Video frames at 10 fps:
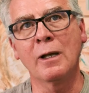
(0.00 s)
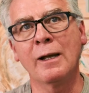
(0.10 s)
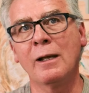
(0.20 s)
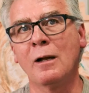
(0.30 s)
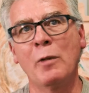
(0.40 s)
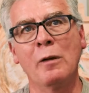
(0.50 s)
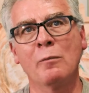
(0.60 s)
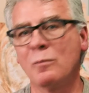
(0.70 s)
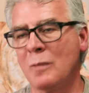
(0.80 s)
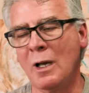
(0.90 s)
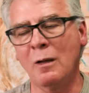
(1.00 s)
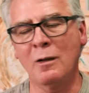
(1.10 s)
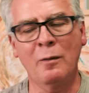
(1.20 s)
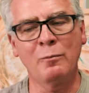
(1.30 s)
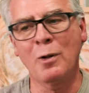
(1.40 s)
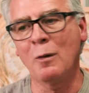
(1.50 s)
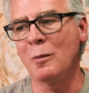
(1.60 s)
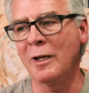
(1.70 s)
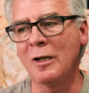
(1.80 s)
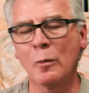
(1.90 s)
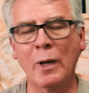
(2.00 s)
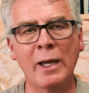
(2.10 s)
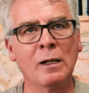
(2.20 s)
get in. I mean, I'll, I'm probably in here by eight